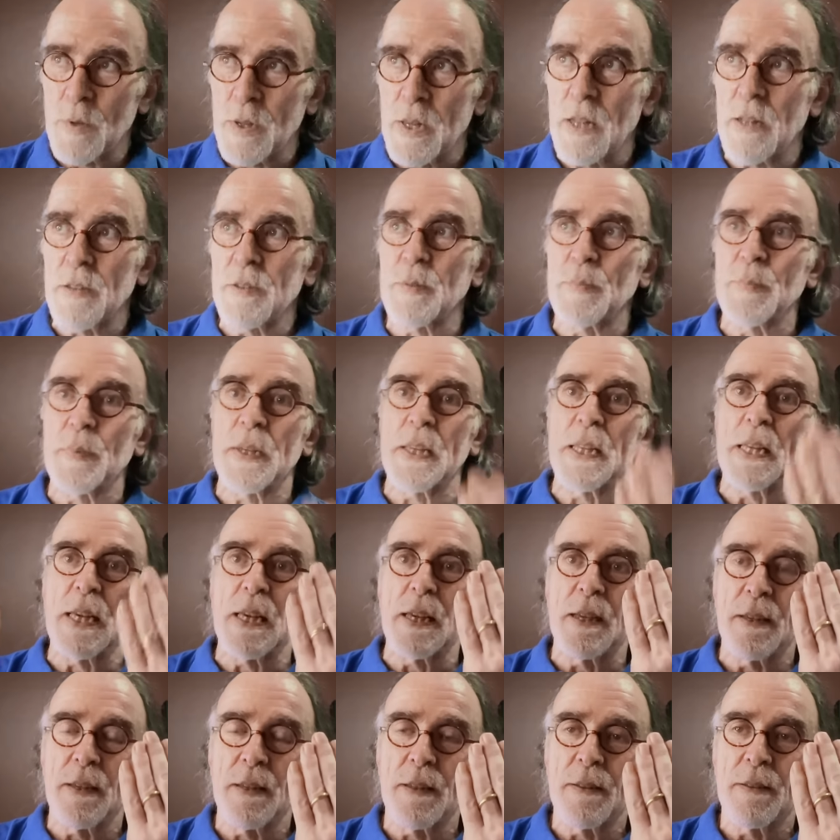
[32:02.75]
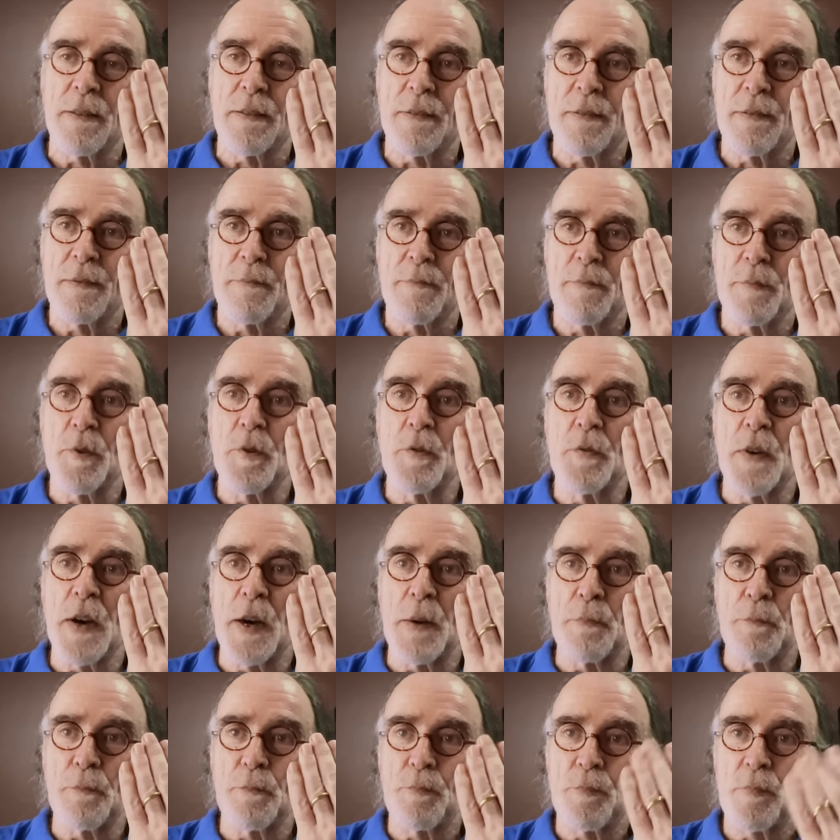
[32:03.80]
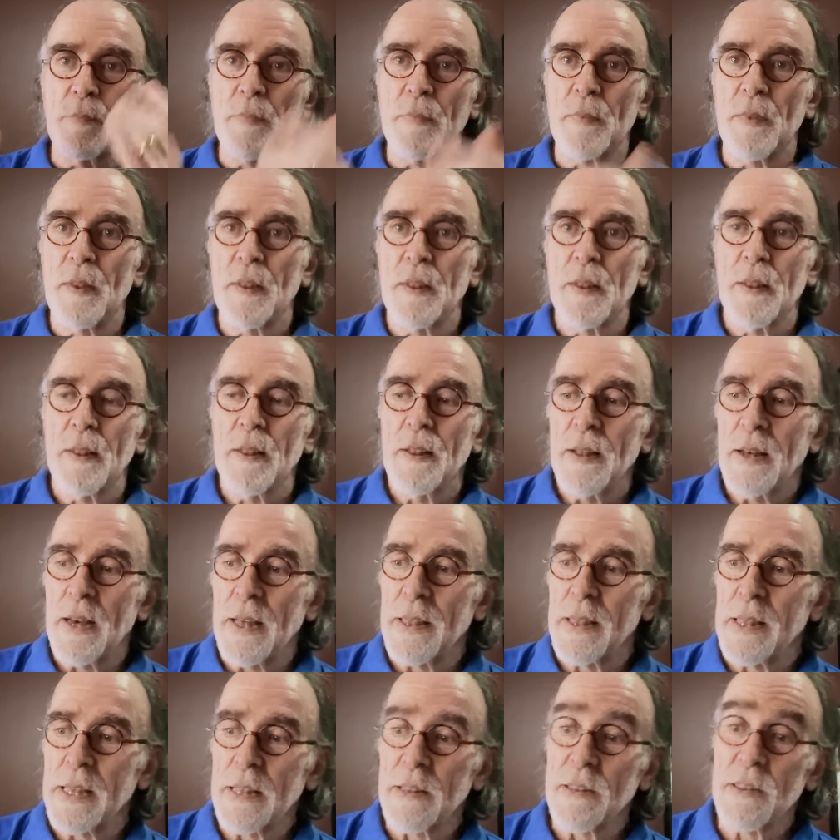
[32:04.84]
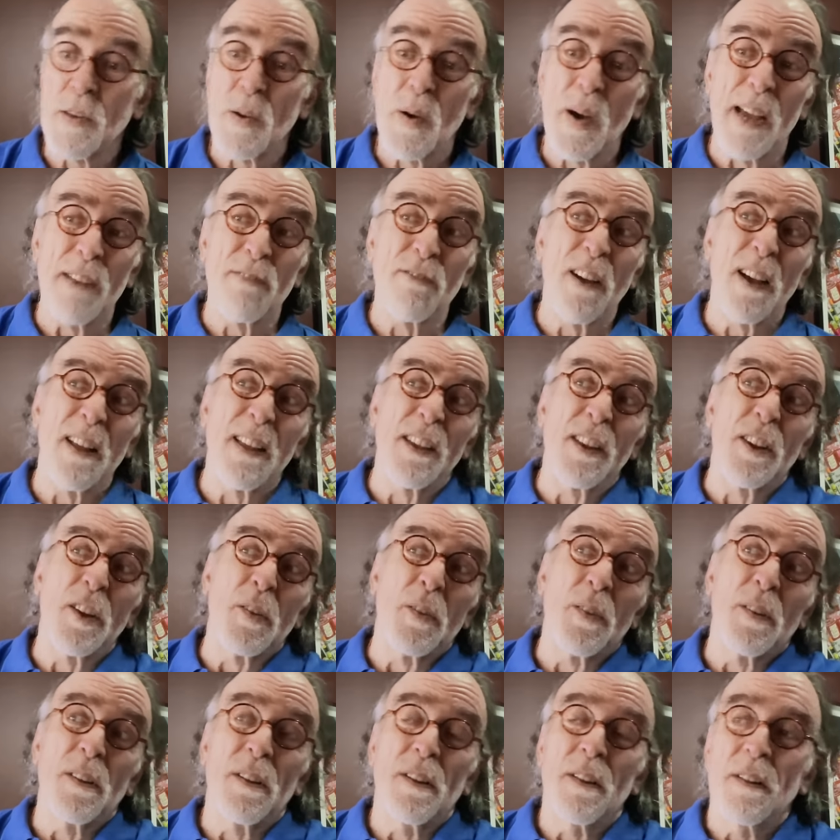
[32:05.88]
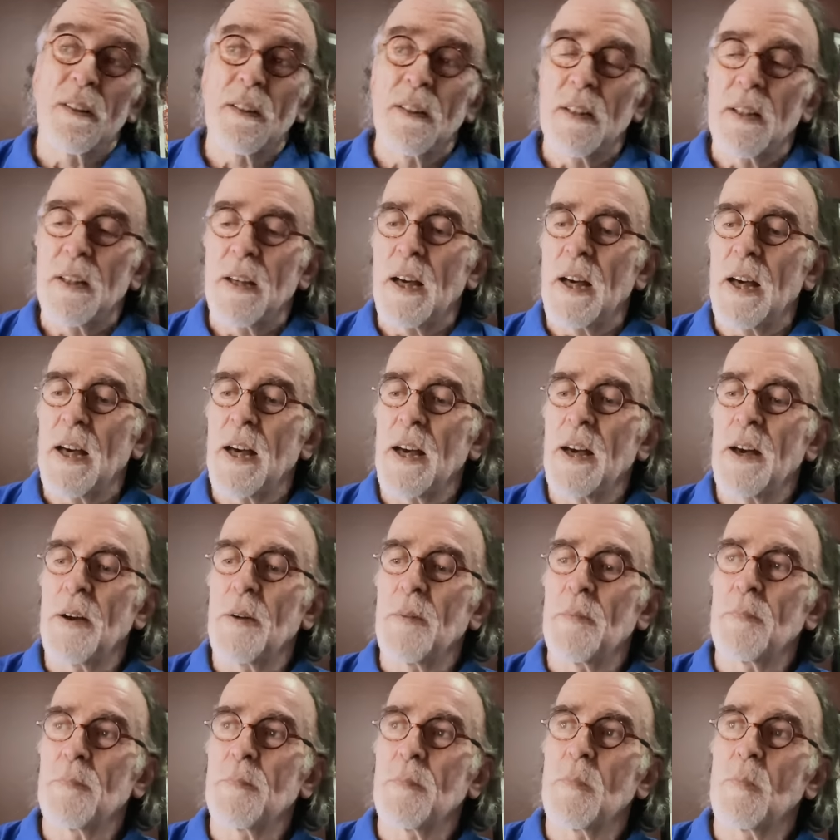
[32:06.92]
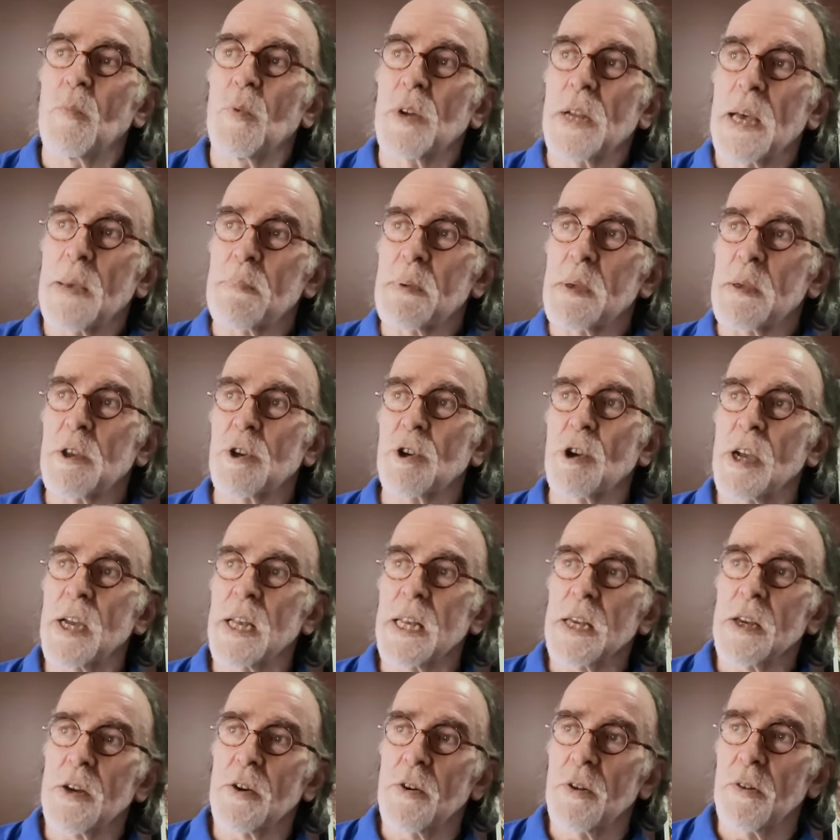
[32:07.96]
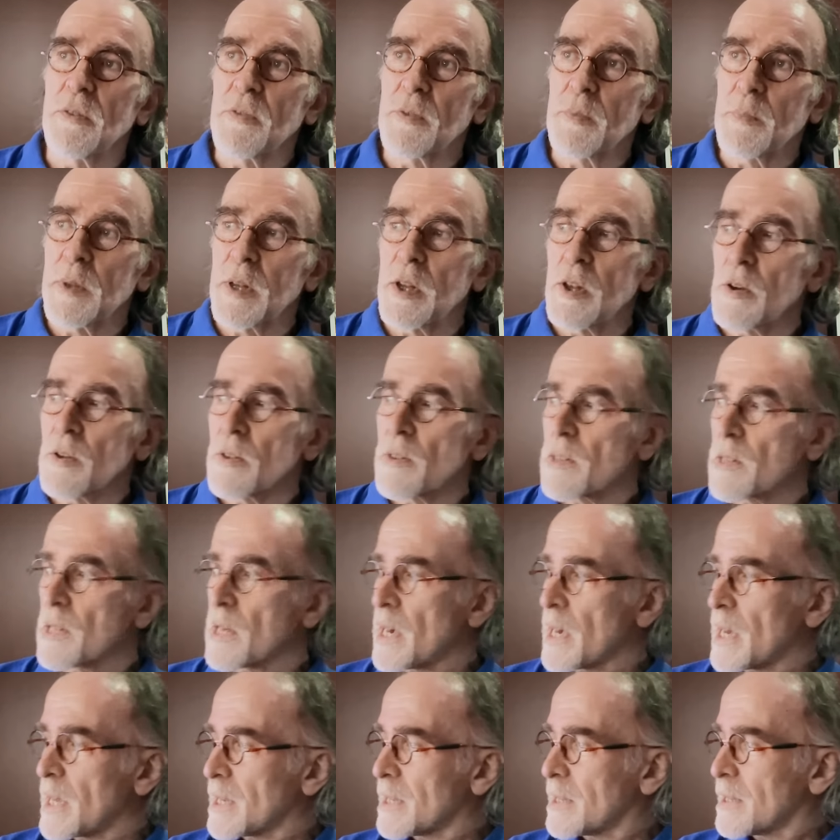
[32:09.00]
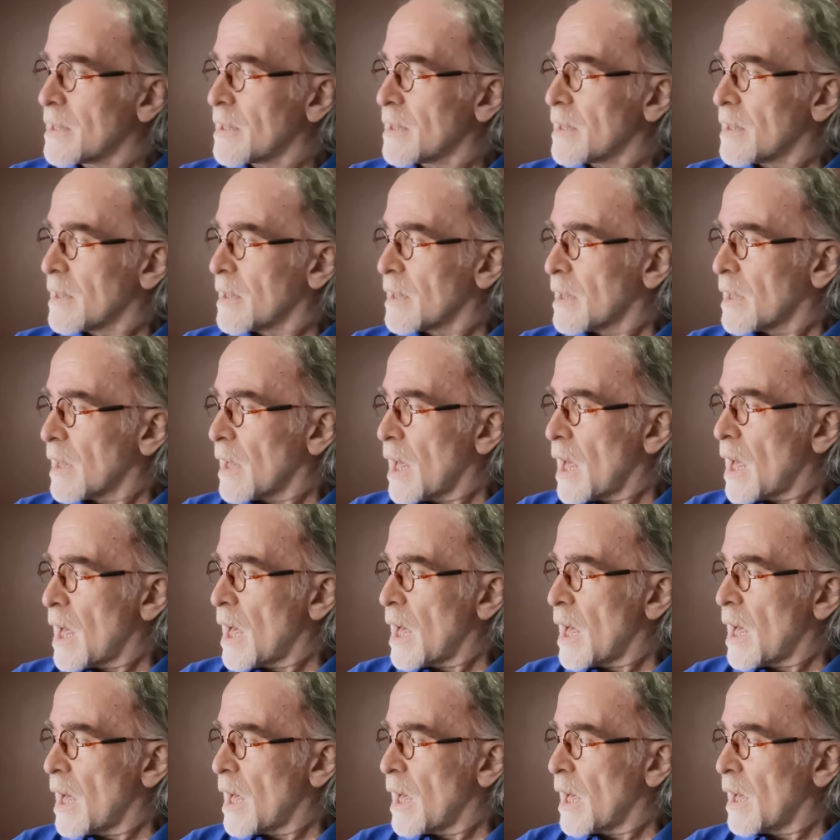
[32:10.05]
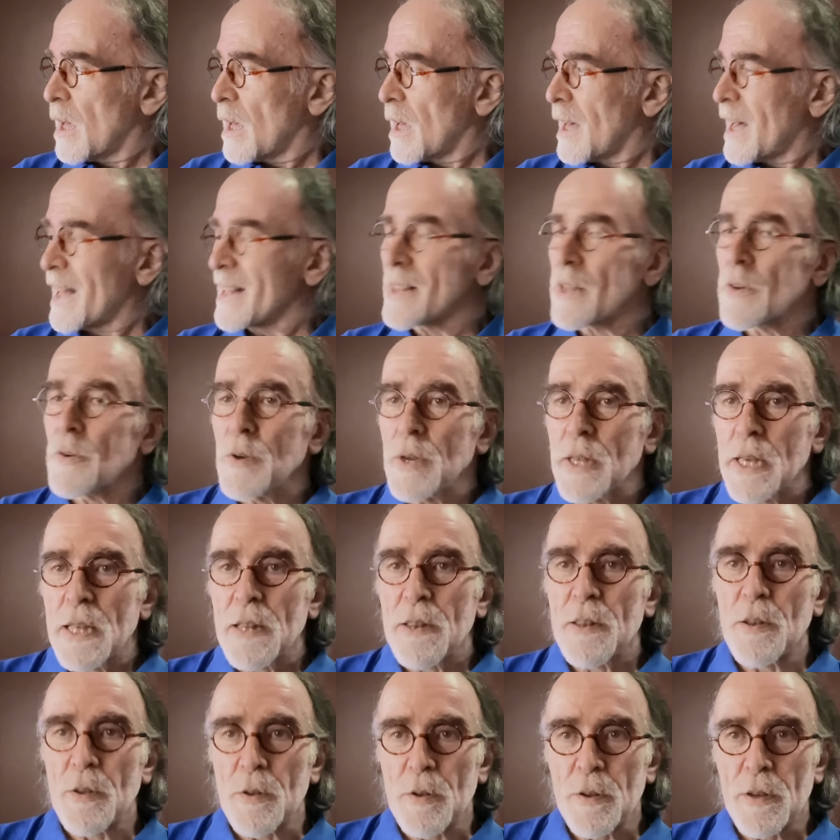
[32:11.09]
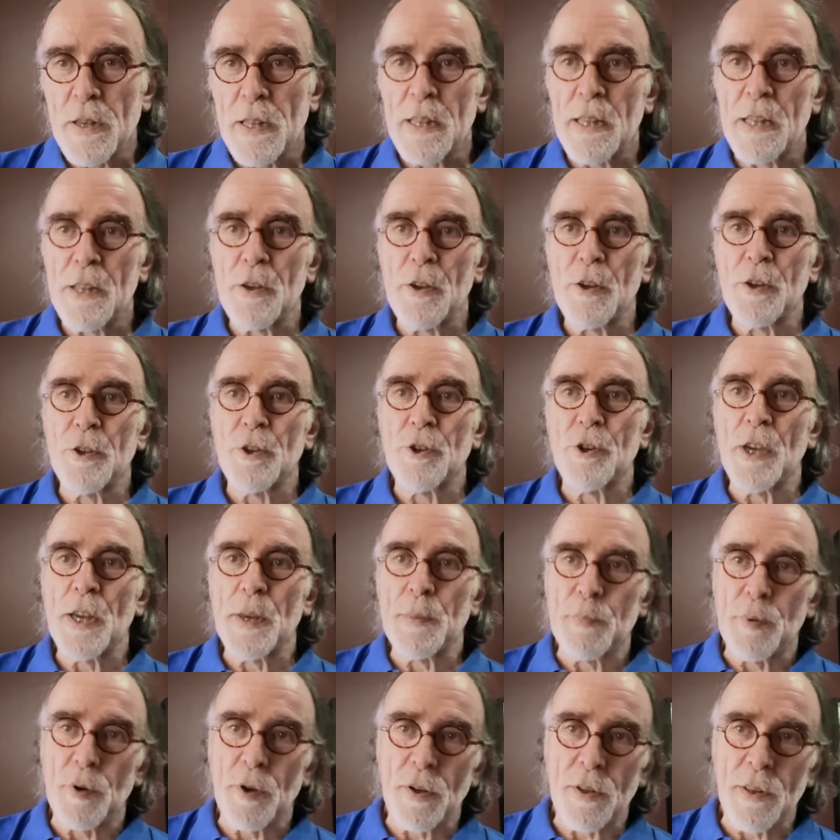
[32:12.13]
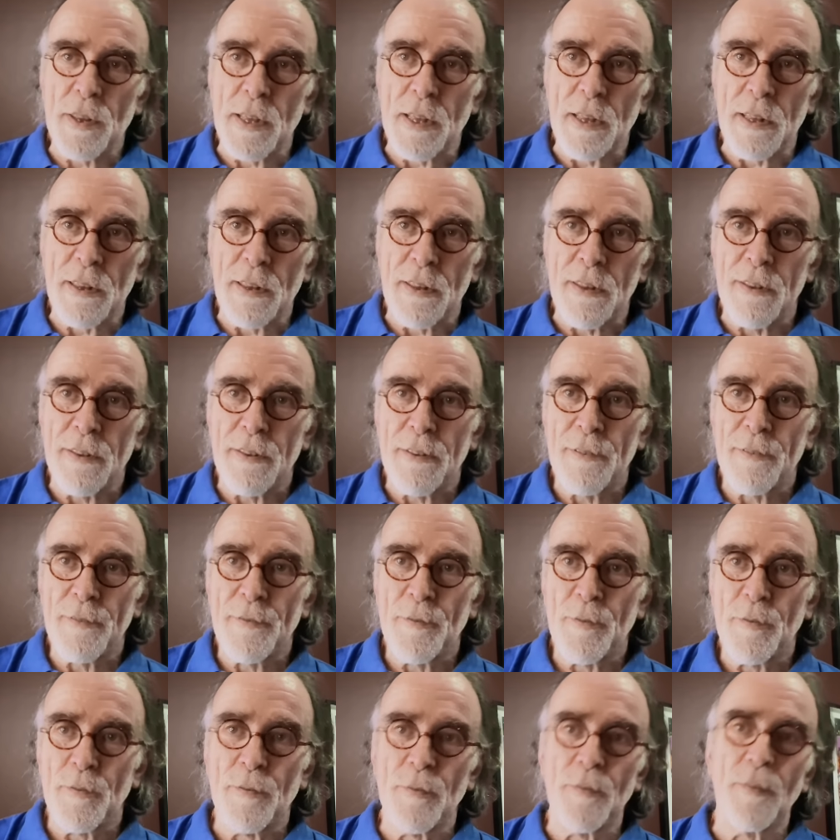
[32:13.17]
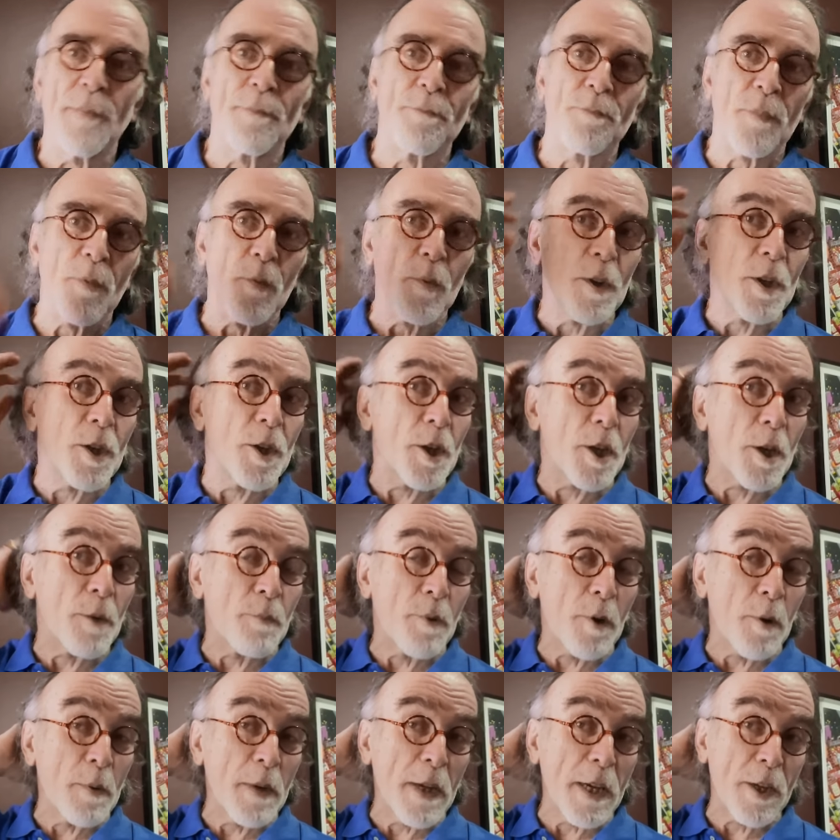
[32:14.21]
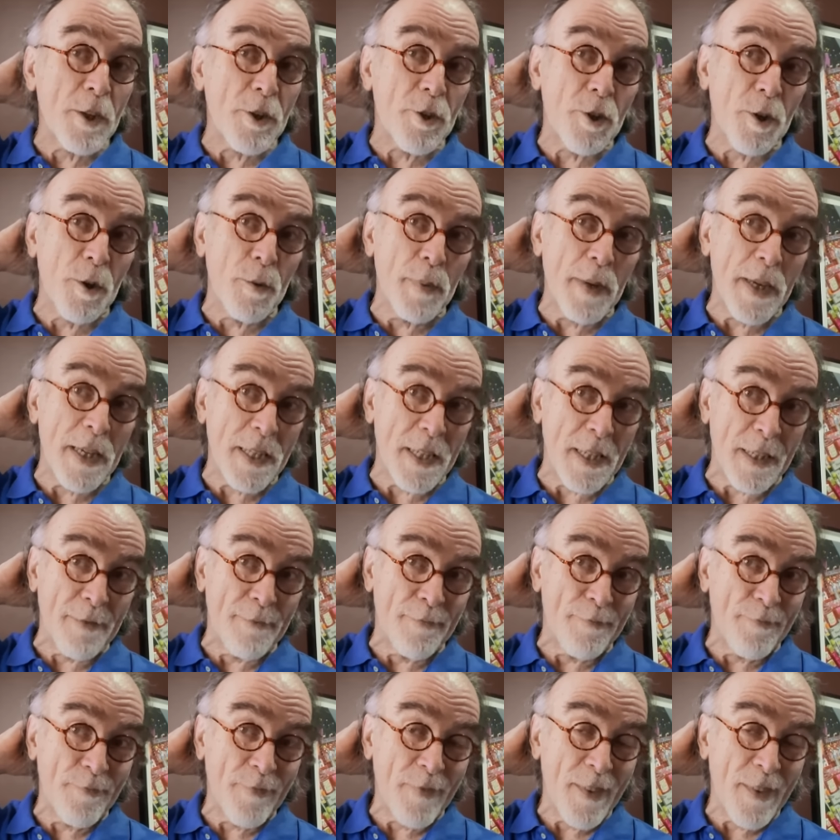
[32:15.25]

will ultimately move up. I think so. I'd you know um, would I be trading alt from the long side? Uh, I don't need to. I think you can trade proxies, which you can probably control better.